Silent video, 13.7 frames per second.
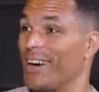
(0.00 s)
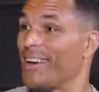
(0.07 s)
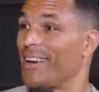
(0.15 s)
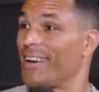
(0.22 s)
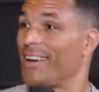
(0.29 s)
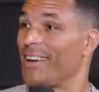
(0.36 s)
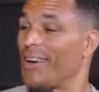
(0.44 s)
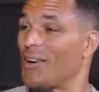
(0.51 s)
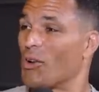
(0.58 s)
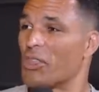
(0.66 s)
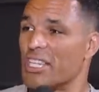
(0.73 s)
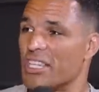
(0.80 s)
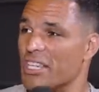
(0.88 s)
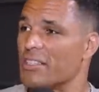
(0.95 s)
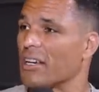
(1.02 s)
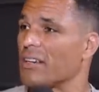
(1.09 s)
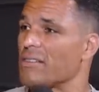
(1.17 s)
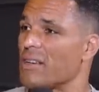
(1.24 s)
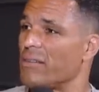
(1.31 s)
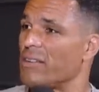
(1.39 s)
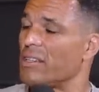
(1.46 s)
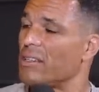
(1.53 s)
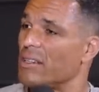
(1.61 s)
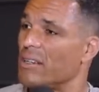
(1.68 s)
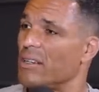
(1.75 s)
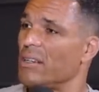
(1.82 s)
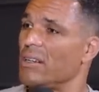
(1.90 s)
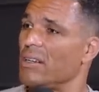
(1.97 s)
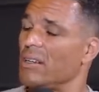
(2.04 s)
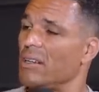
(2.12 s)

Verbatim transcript: I don't, yeah, yeah. I don't know the details of I it. I was singing in